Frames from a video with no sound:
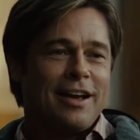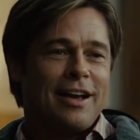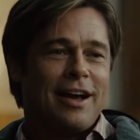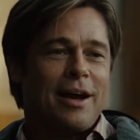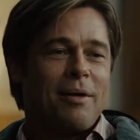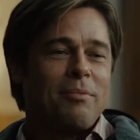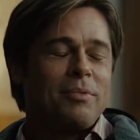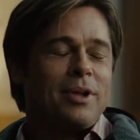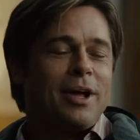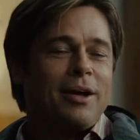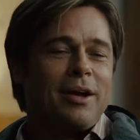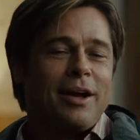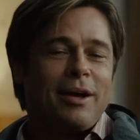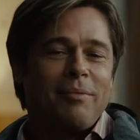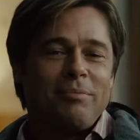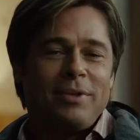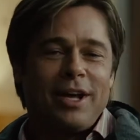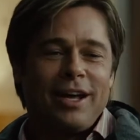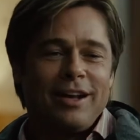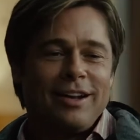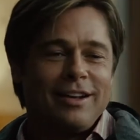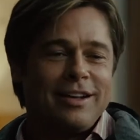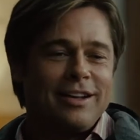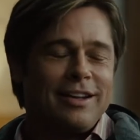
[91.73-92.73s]
I'm not, I'm
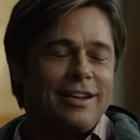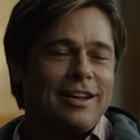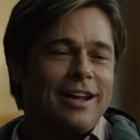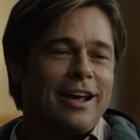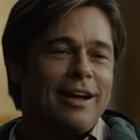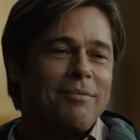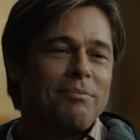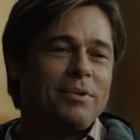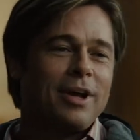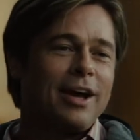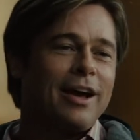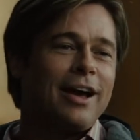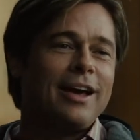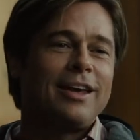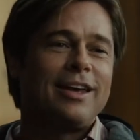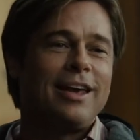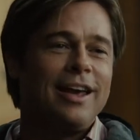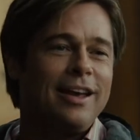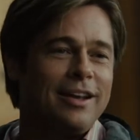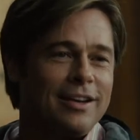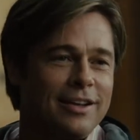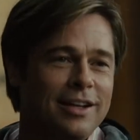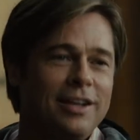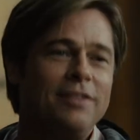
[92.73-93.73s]
not, I'm, i
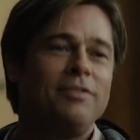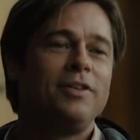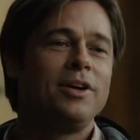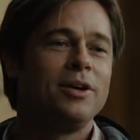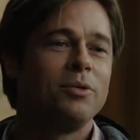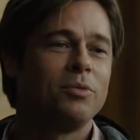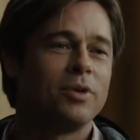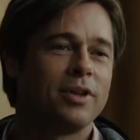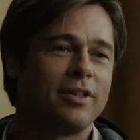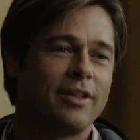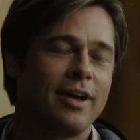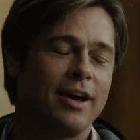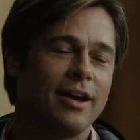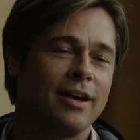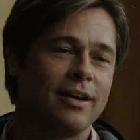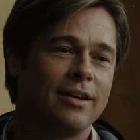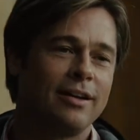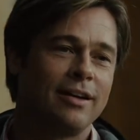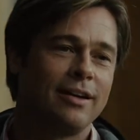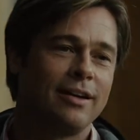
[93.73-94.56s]
can not leave here with that.